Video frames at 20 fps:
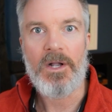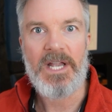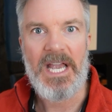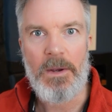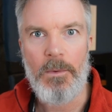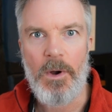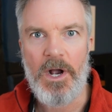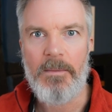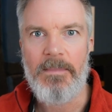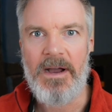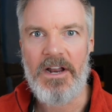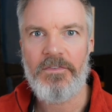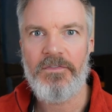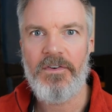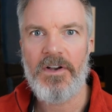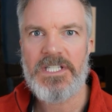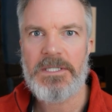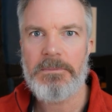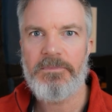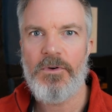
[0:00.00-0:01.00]
Okay, welcome back to
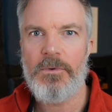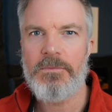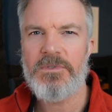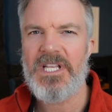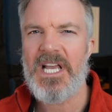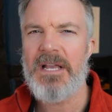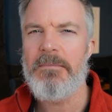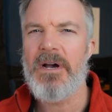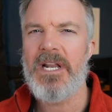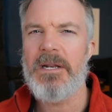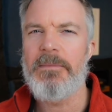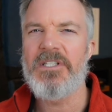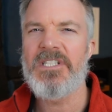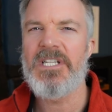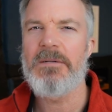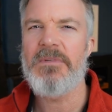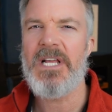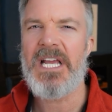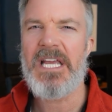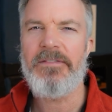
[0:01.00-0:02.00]
Fast Jet Performance. there. My name is
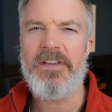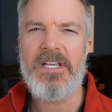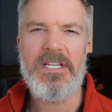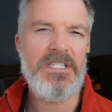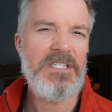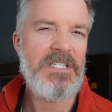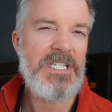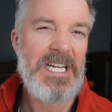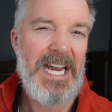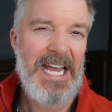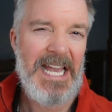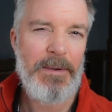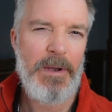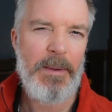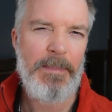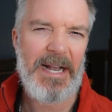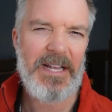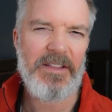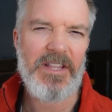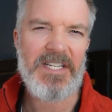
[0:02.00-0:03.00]
Tim Davies, and today we're
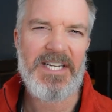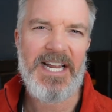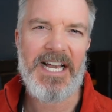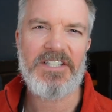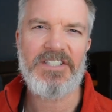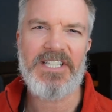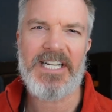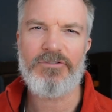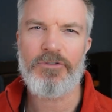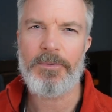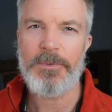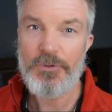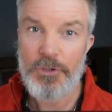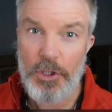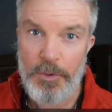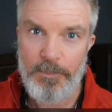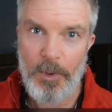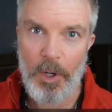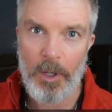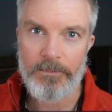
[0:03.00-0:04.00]
back in the attack shack dropping
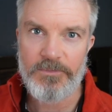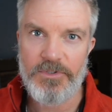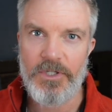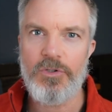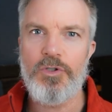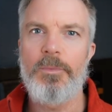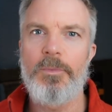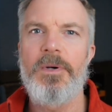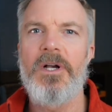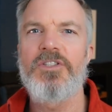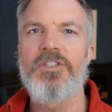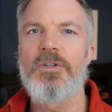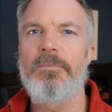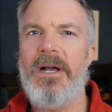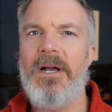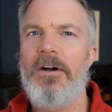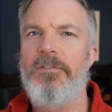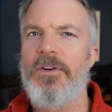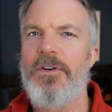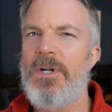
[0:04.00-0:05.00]
truth bombs on your personal
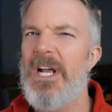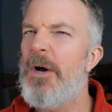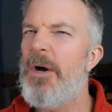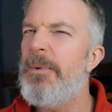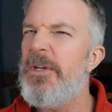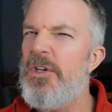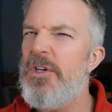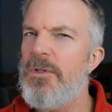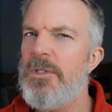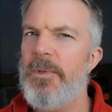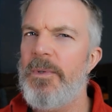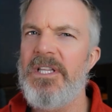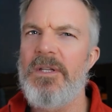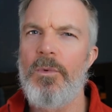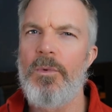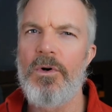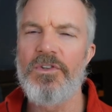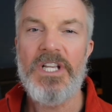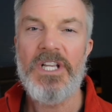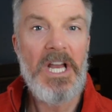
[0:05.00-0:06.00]
battlefield, helping you to win the
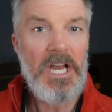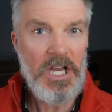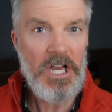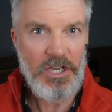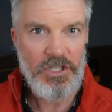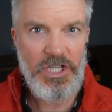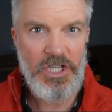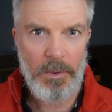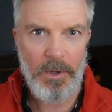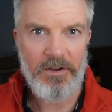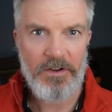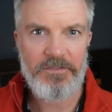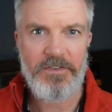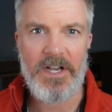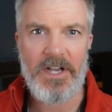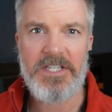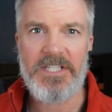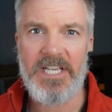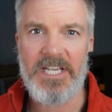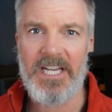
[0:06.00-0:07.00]
wars you are
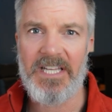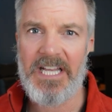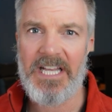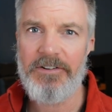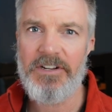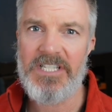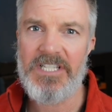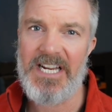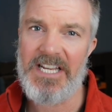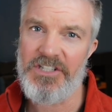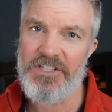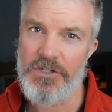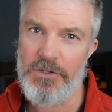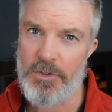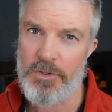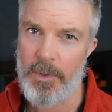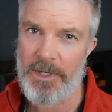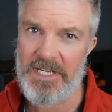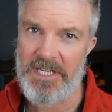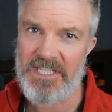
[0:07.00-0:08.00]
fighting. And there is an
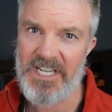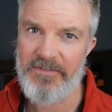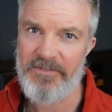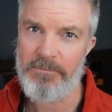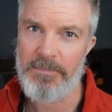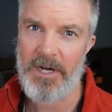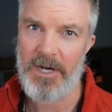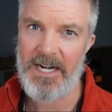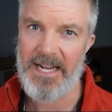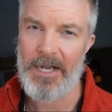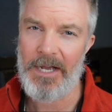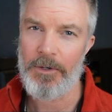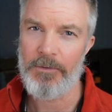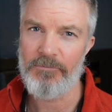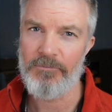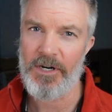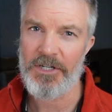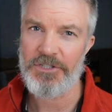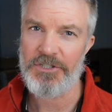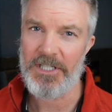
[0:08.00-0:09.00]
Su-27 pilot out
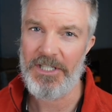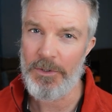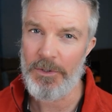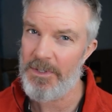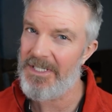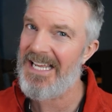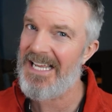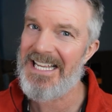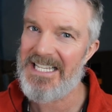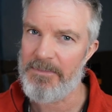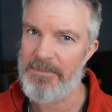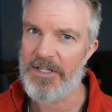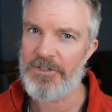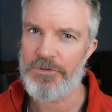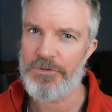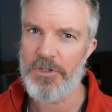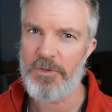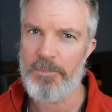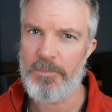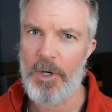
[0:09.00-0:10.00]
in Russia who needs my
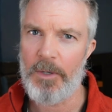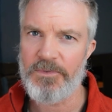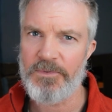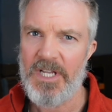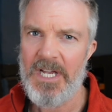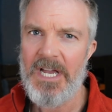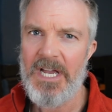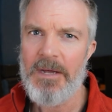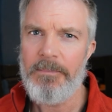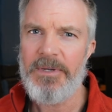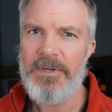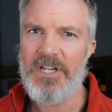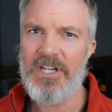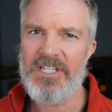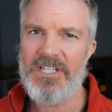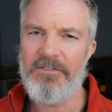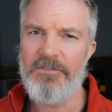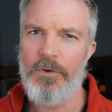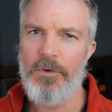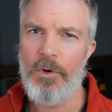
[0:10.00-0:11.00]
truth bombs
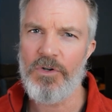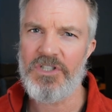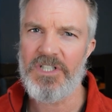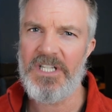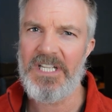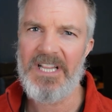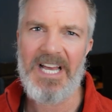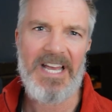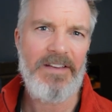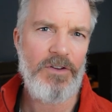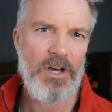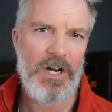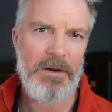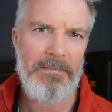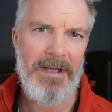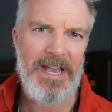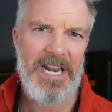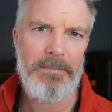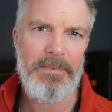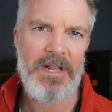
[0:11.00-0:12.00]
because unfortunately they've gone
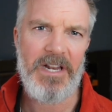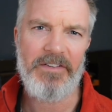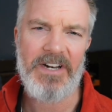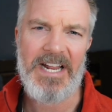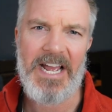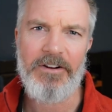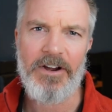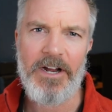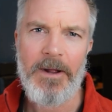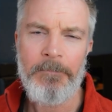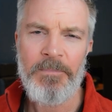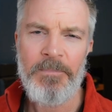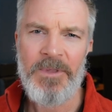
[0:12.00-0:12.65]
and made a bit of an error